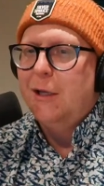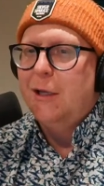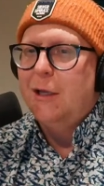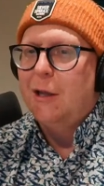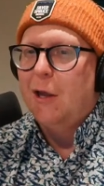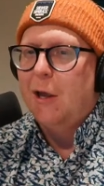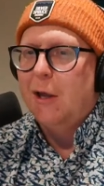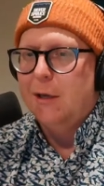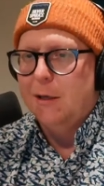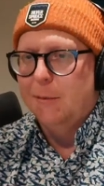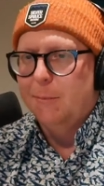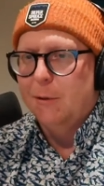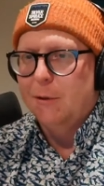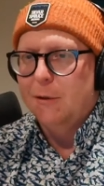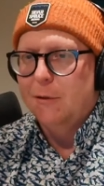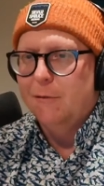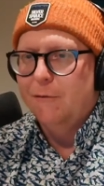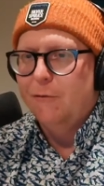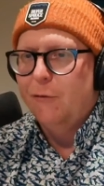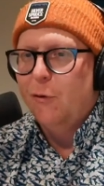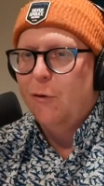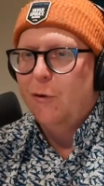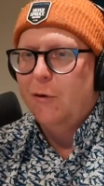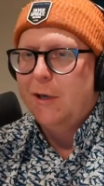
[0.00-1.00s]

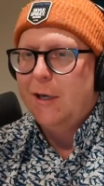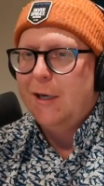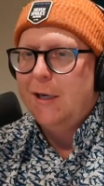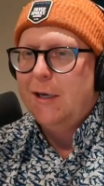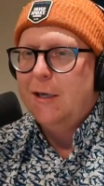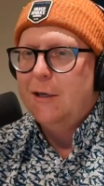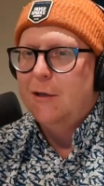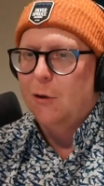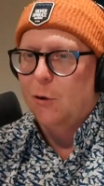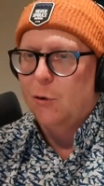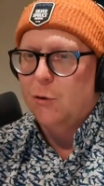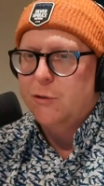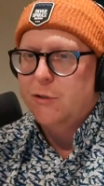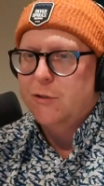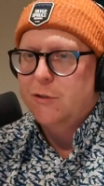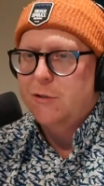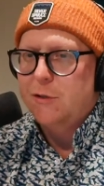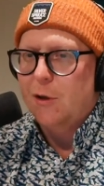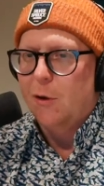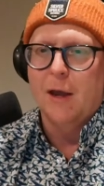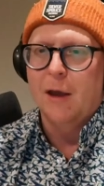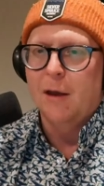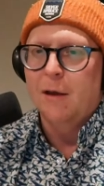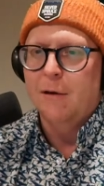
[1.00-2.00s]
liable for any
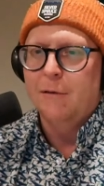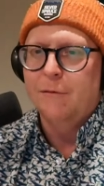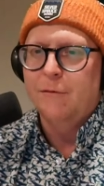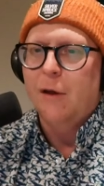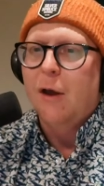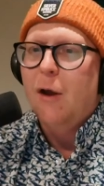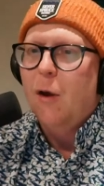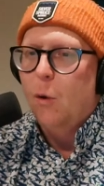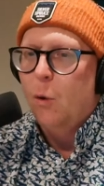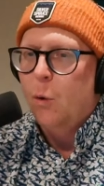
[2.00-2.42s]
loss of